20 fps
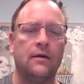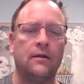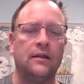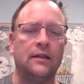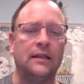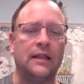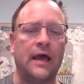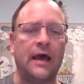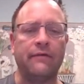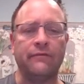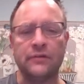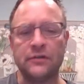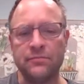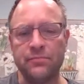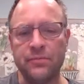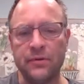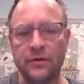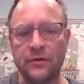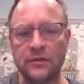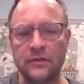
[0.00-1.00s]
Lavish
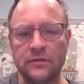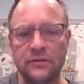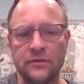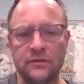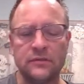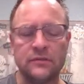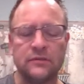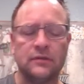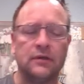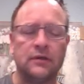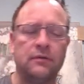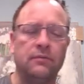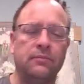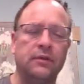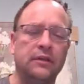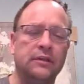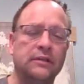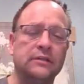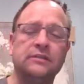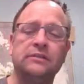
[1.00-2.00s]
buildings, I
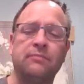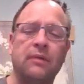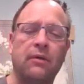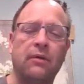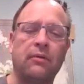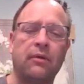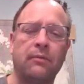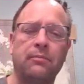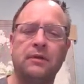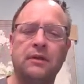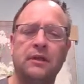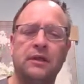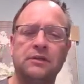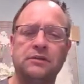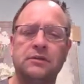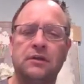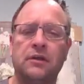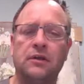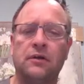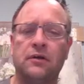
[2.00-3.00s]
mean, this is my
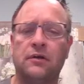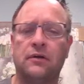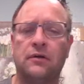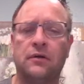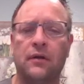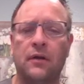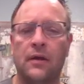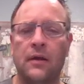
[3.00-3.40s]
recommendation here.